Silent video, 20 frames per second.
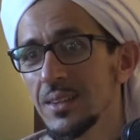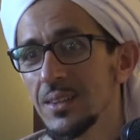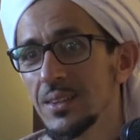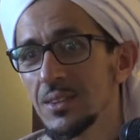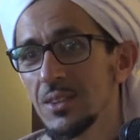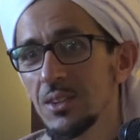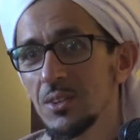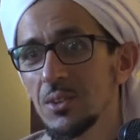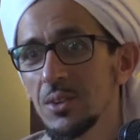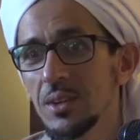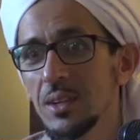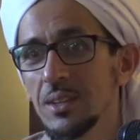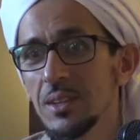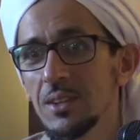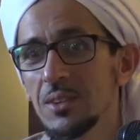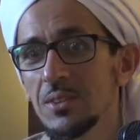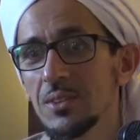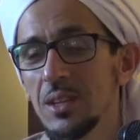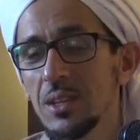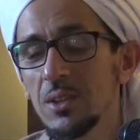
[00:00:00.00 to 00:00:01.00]
She's already
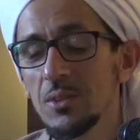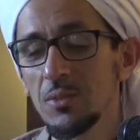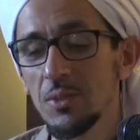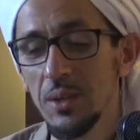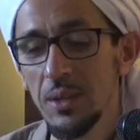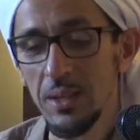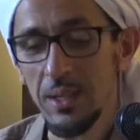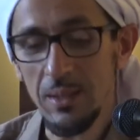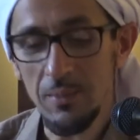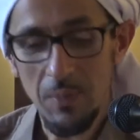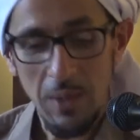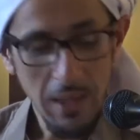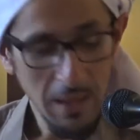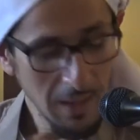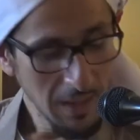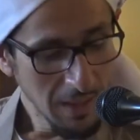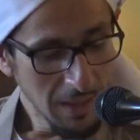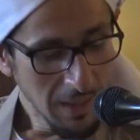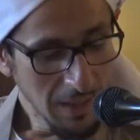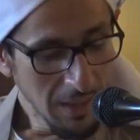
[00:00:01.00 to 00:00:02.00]
in a state of ihram.
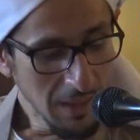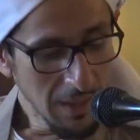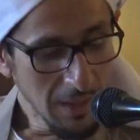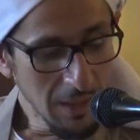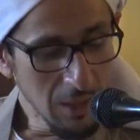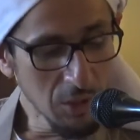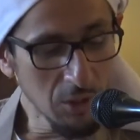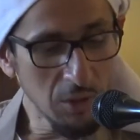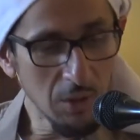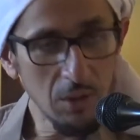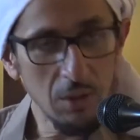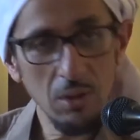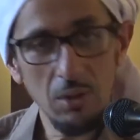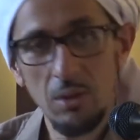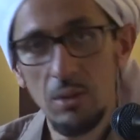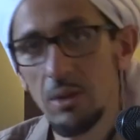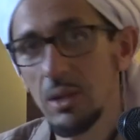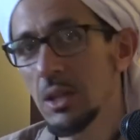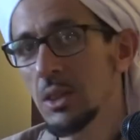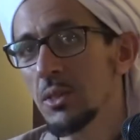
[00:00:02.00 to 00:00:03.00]

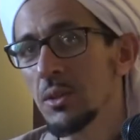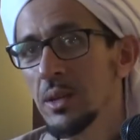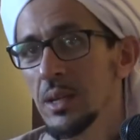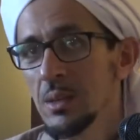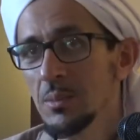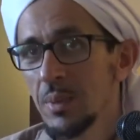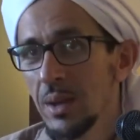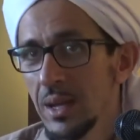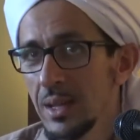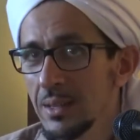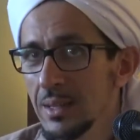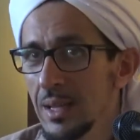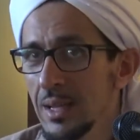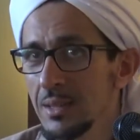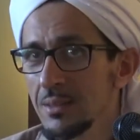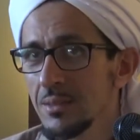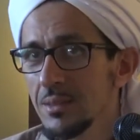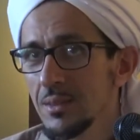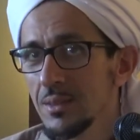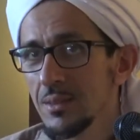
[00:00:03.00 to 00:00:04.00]
In the
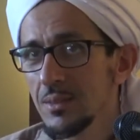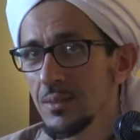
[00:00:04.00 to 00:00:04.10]
ibadat,